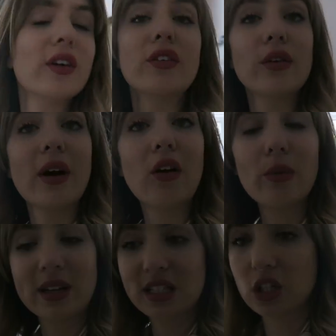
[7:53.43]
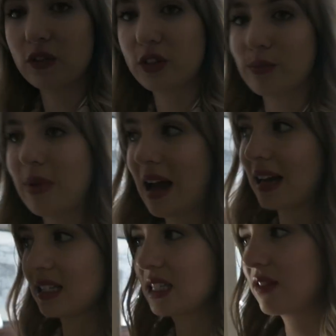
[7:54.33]
everywhere all my stuff's
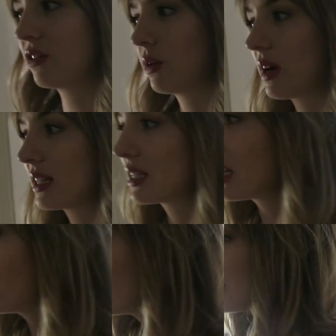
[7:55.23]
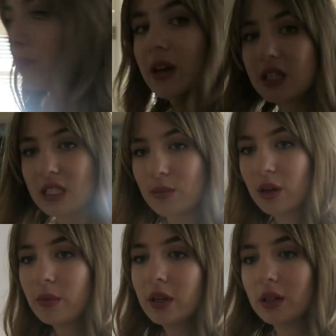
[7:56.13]
unpacked everywhere still where's Percy
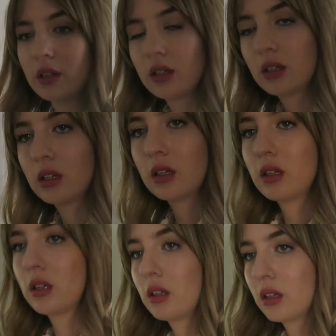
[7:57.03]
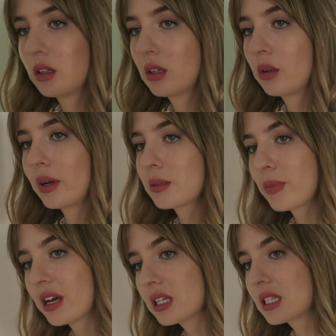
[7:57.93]
mum where's
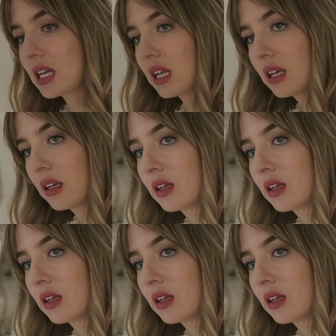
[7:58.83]
Percy